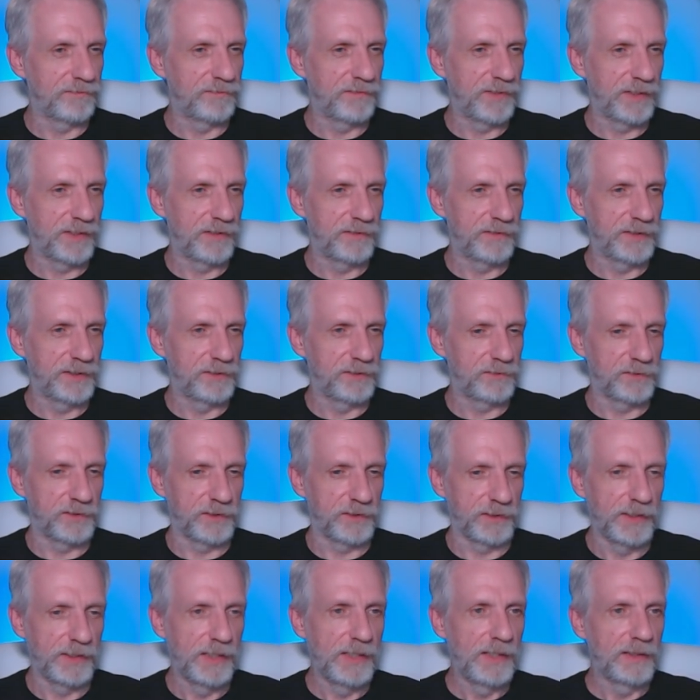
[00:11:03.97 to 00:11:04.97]
Very
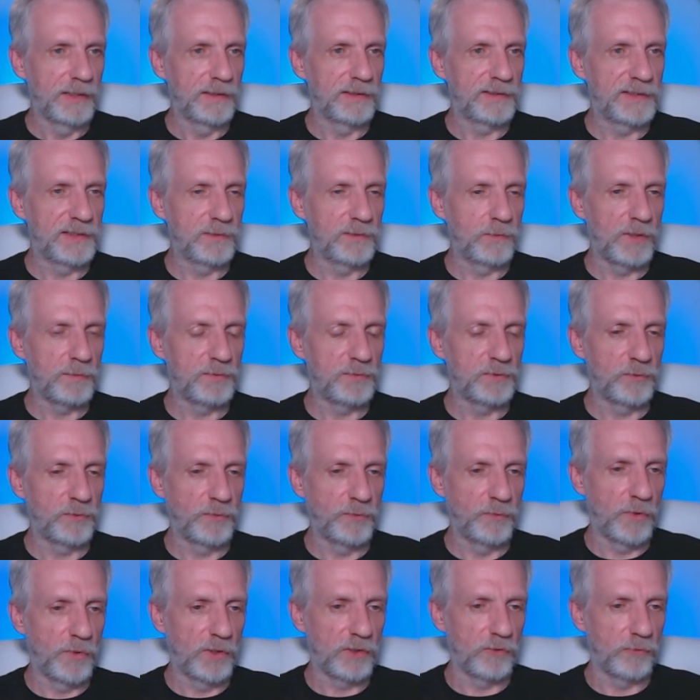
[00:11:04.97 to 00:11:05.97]
interesting. Let's see what happens when
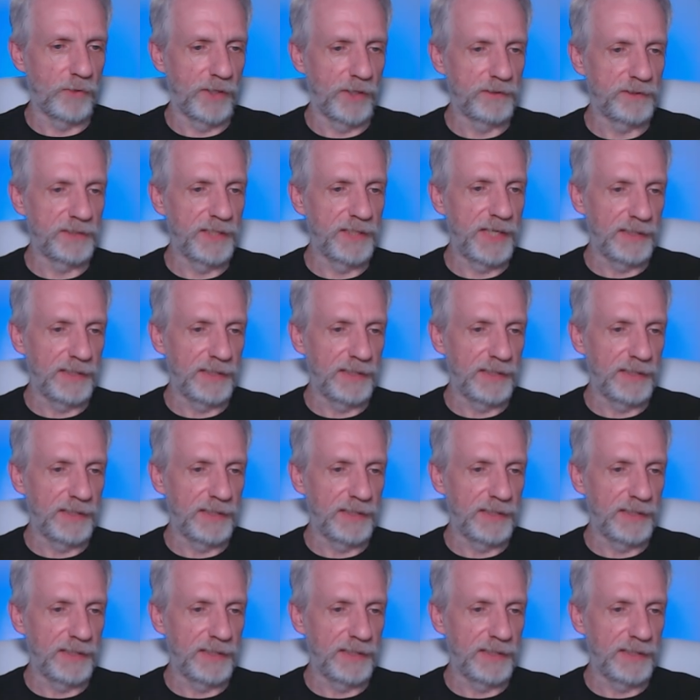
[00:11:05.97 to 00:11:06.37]
we walk around.